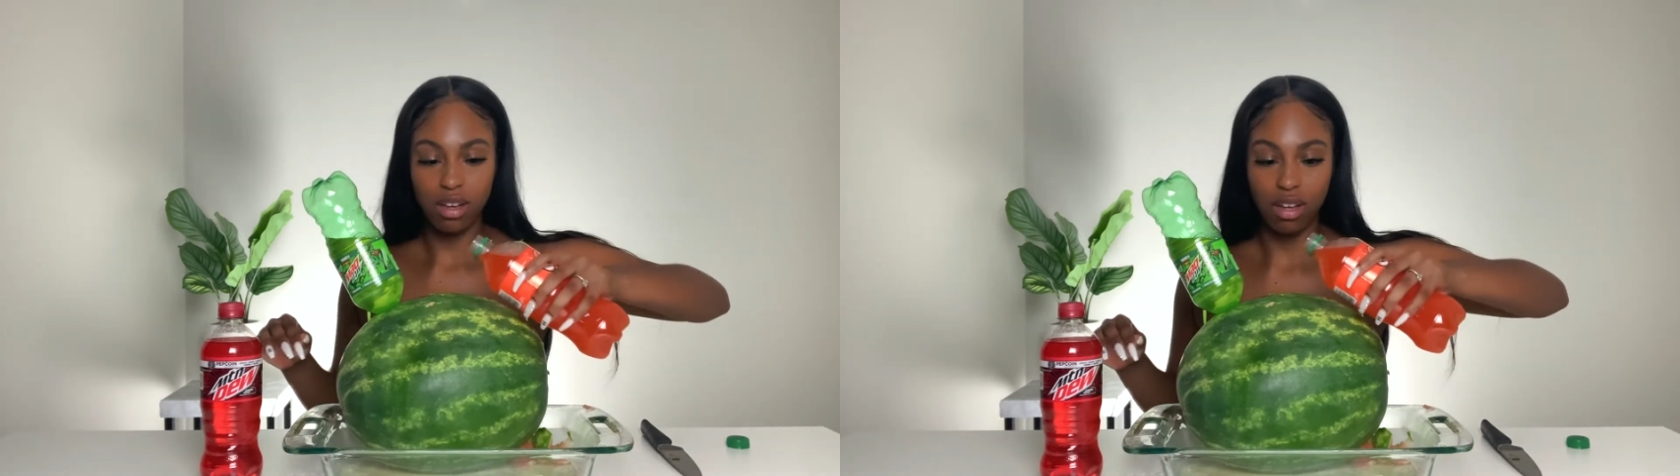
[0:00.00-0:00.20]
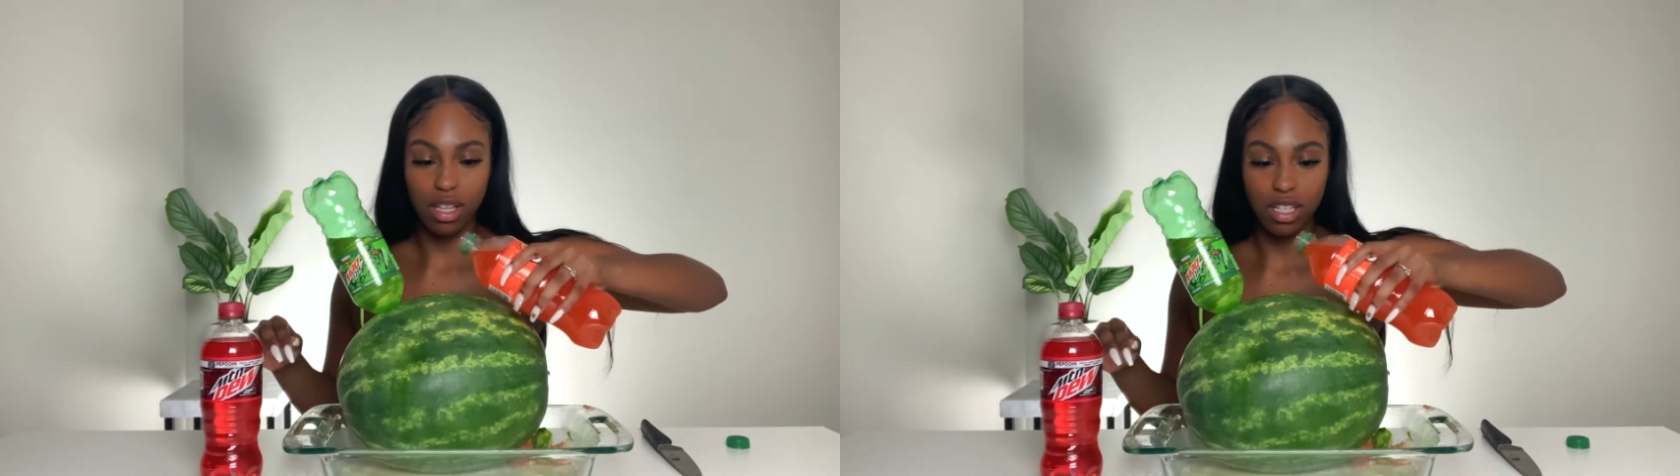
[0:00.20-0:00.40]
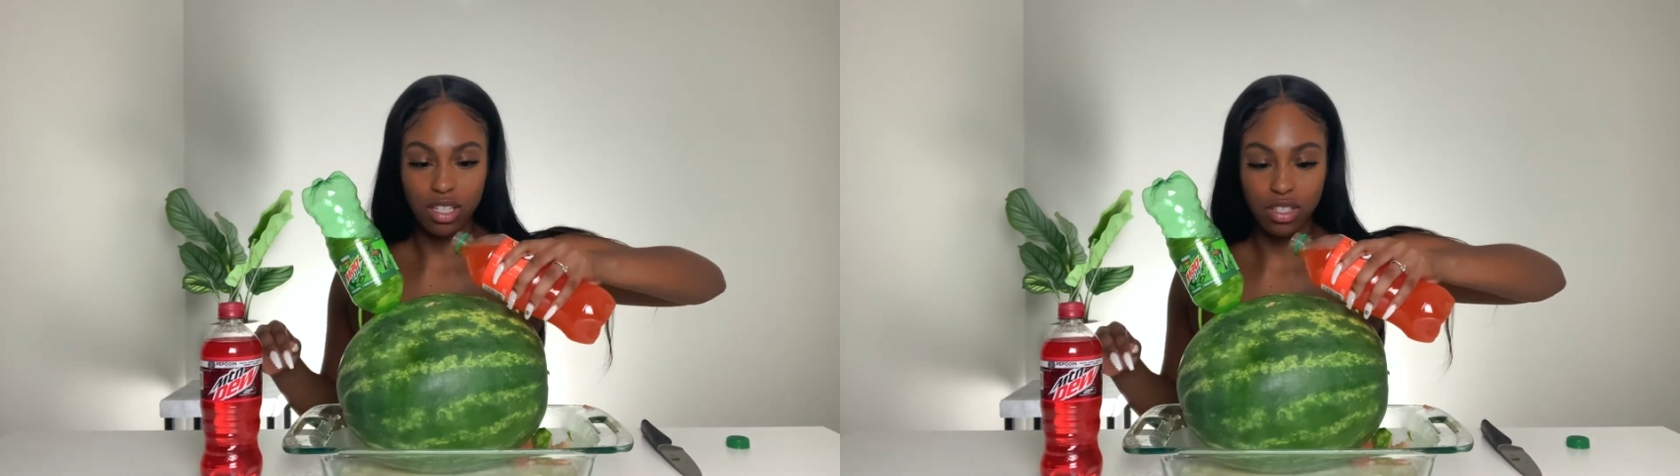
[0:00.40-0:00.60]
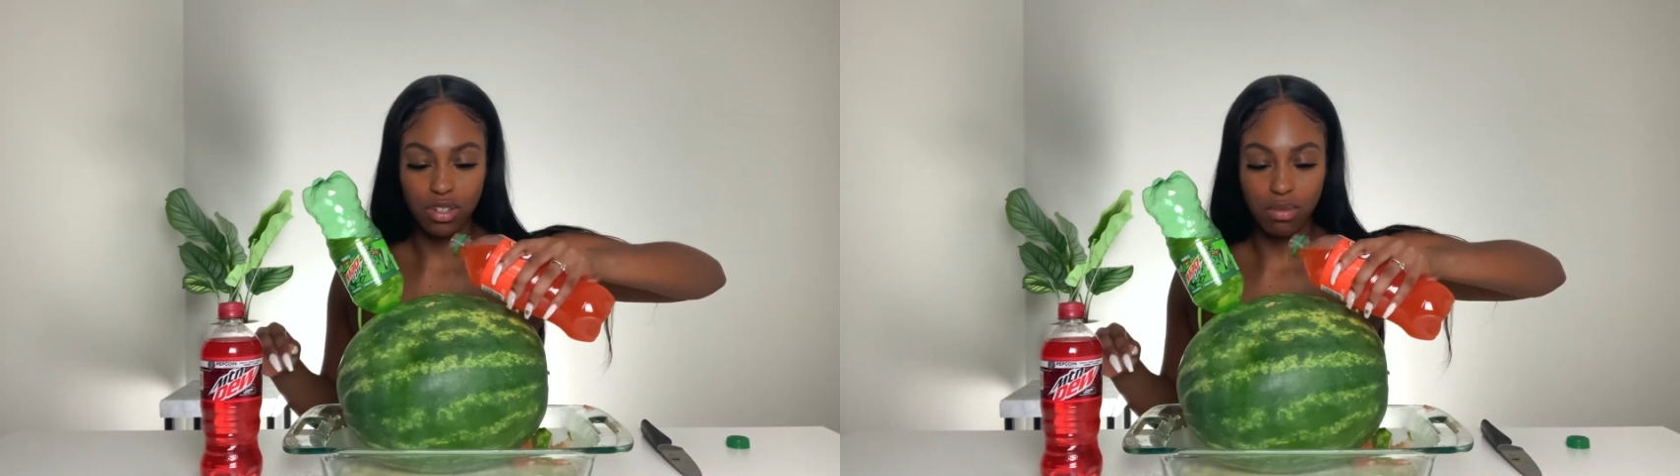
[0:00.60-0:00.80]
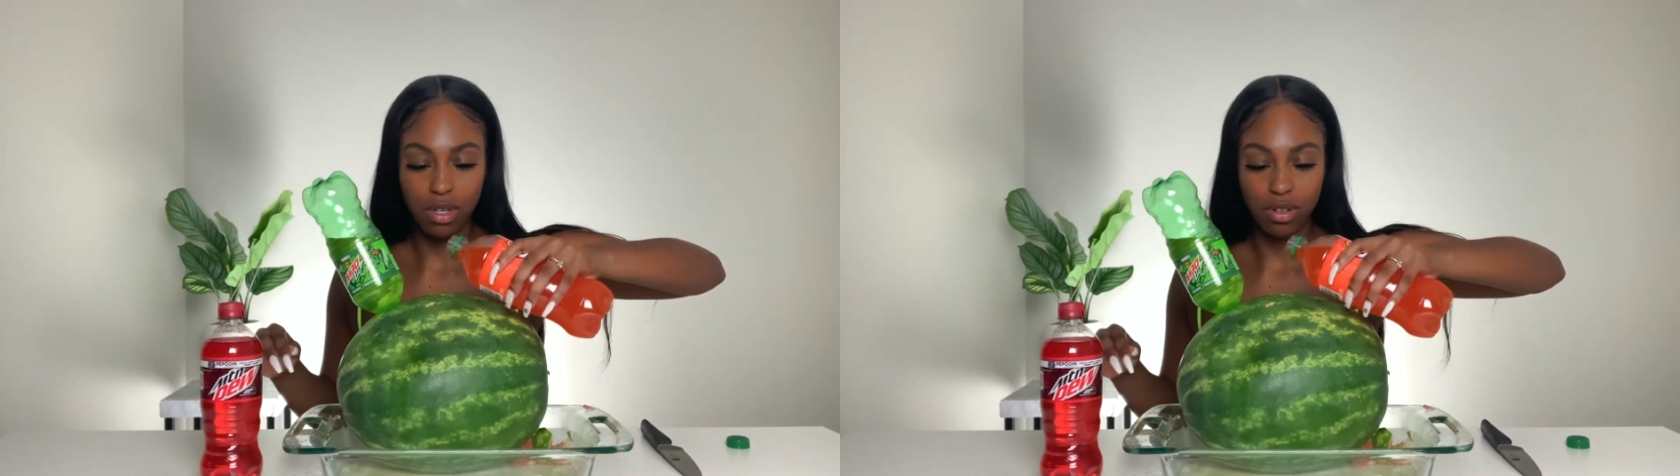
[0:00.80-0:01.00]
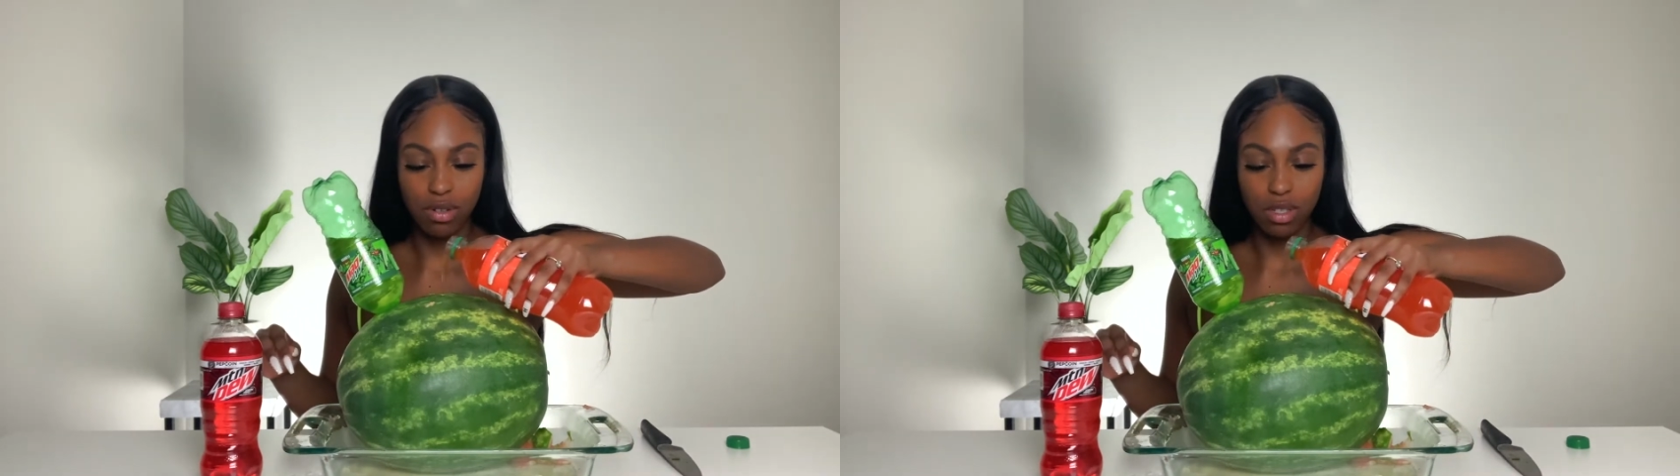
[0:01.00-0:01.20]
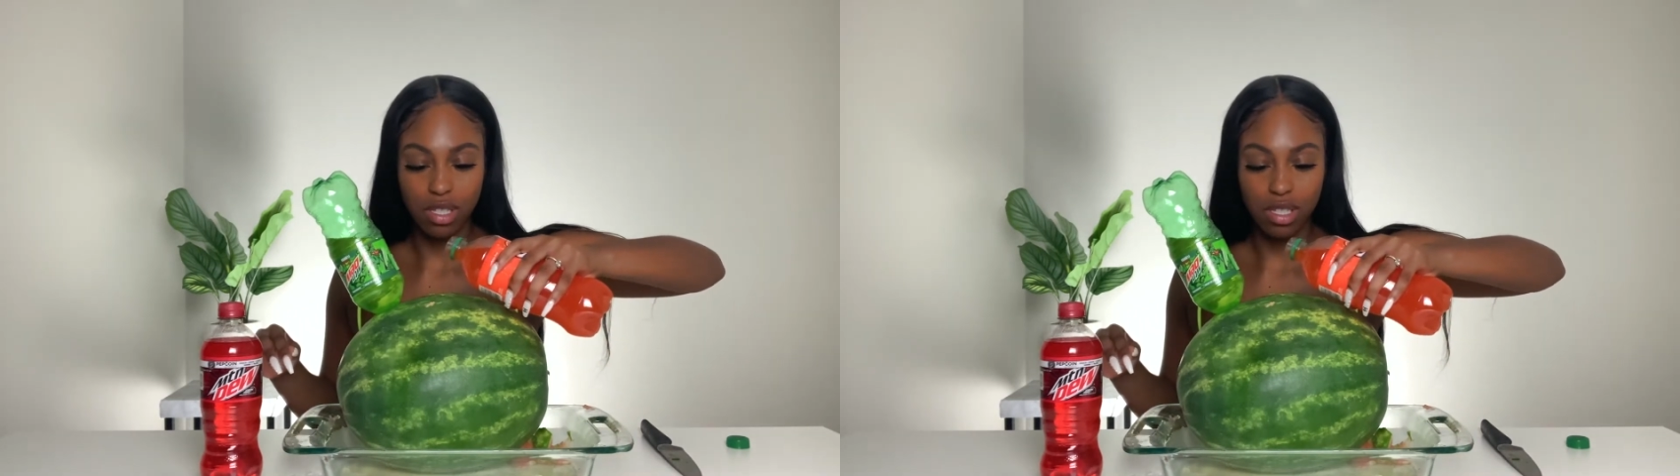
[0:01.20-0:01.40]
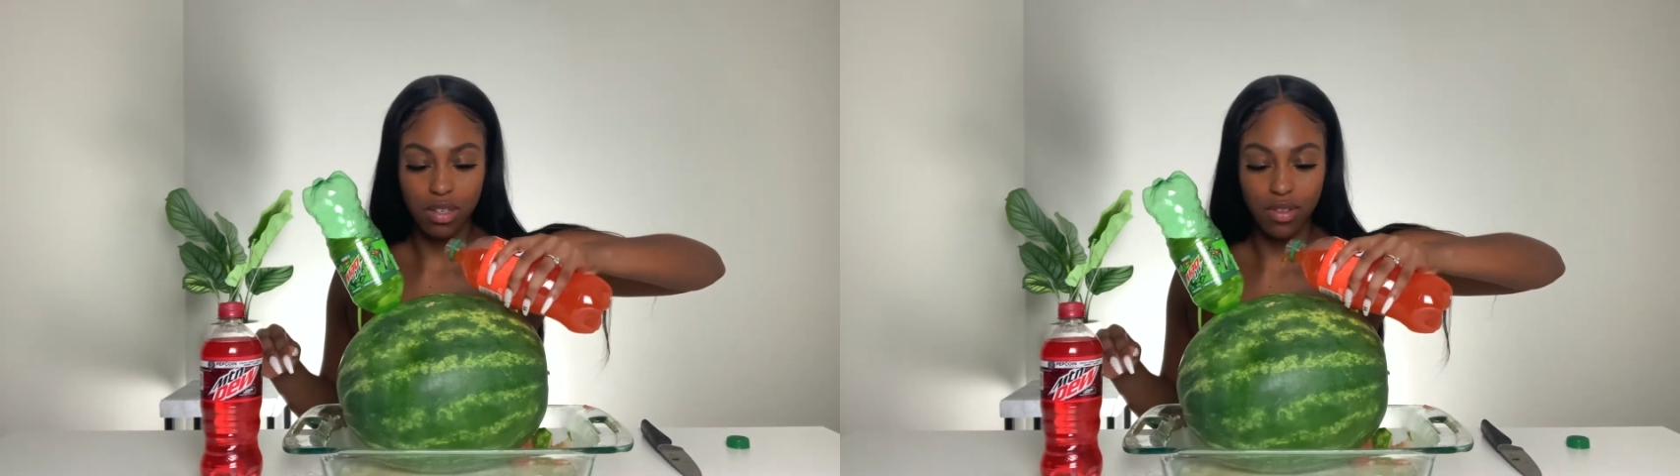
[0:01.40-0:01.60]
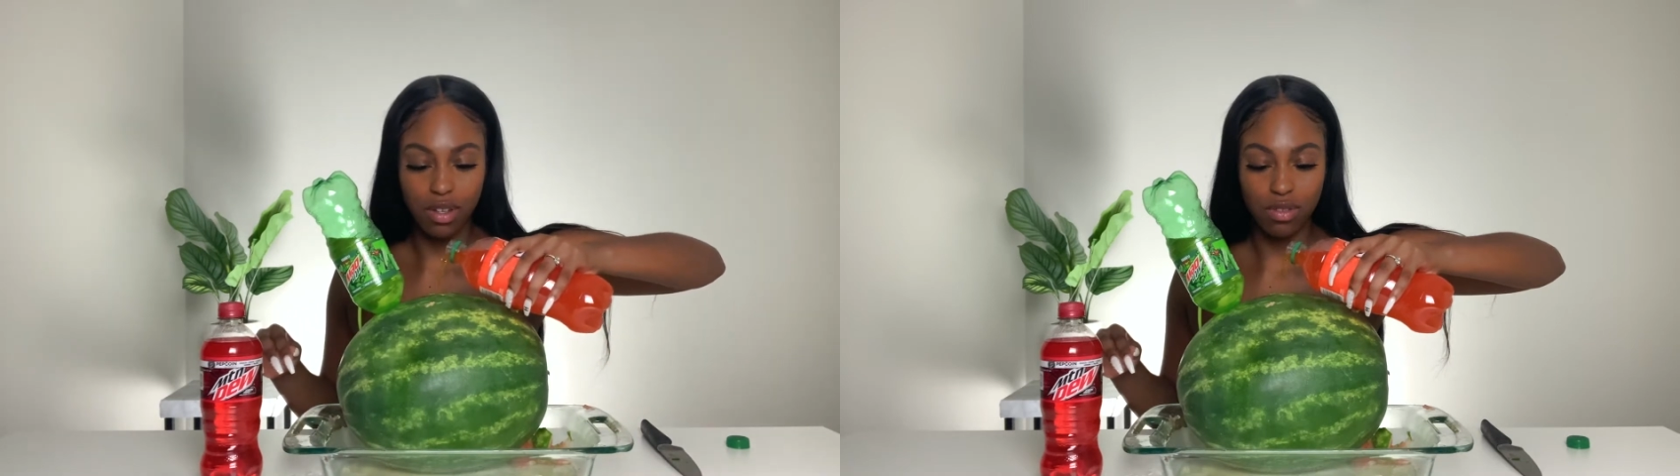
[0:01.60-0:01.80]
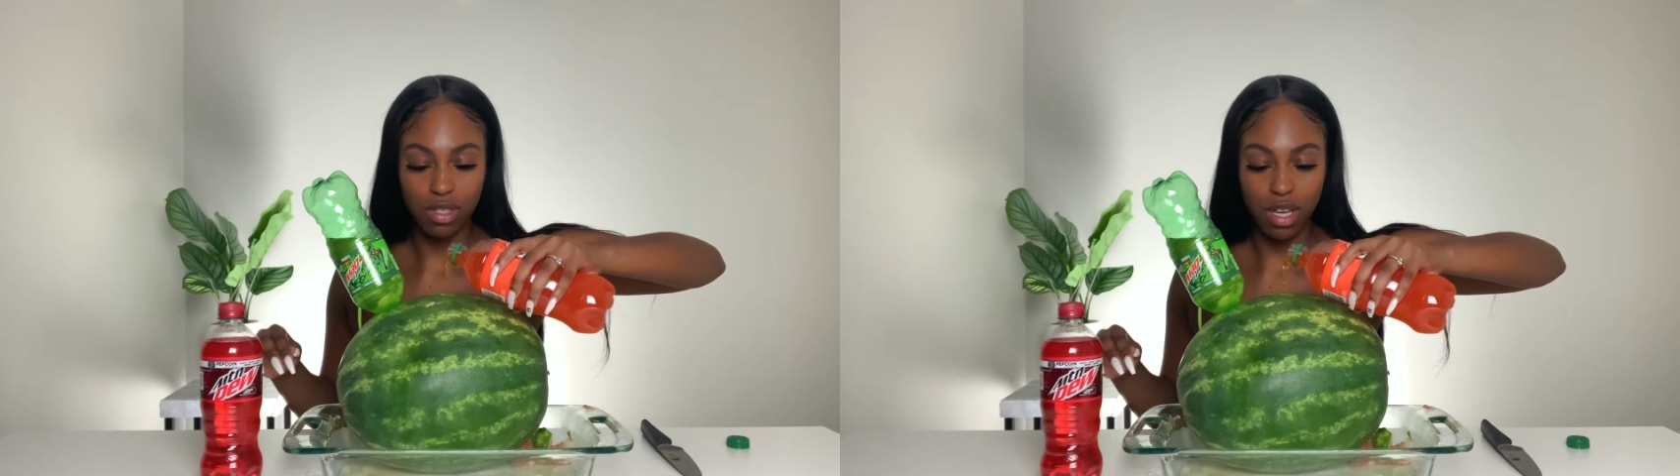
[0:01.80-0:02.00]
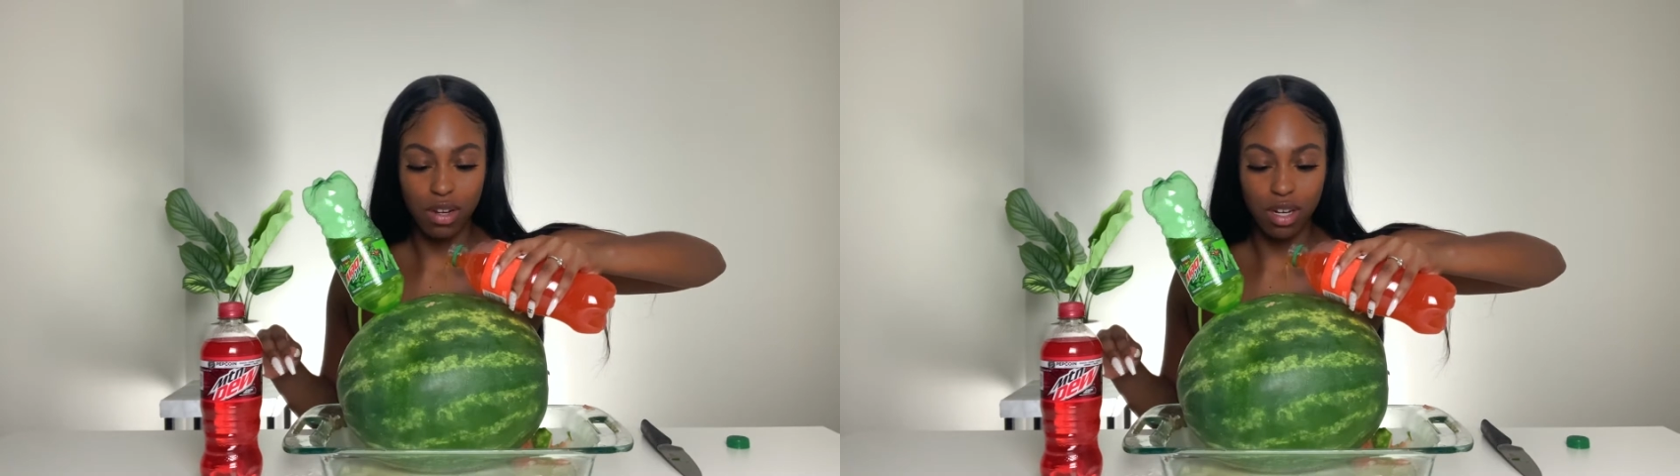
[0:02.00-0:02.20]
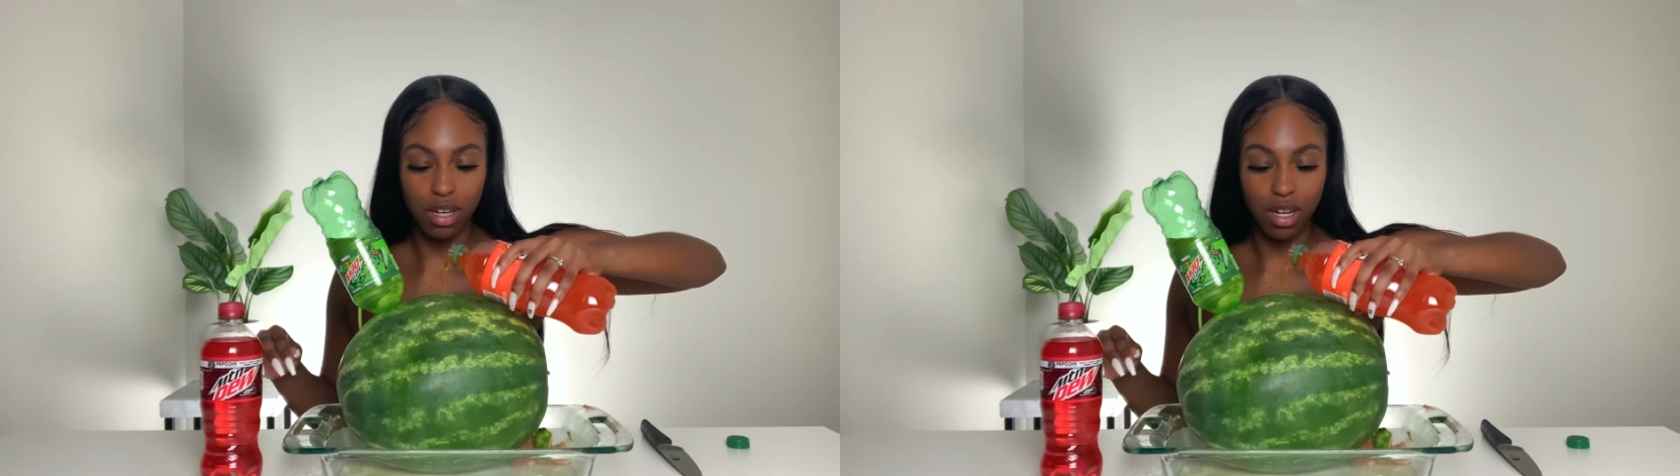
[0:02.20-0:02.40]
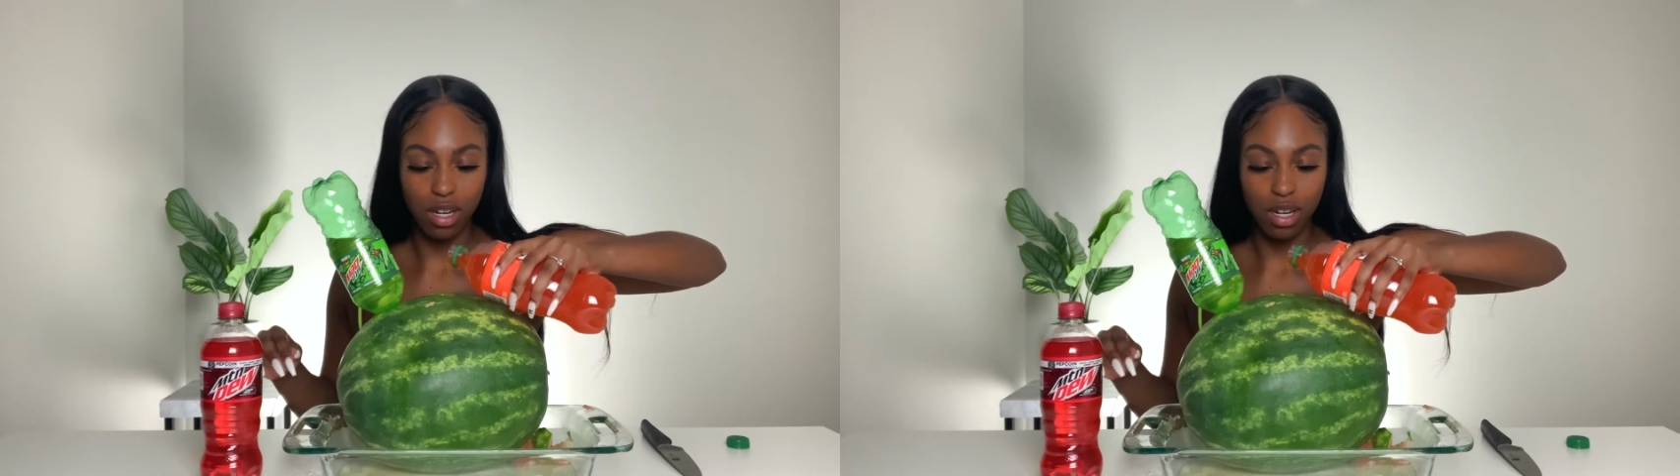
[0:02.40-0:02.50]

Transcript: Okay, let's just do the middle. Let's see if it goes down in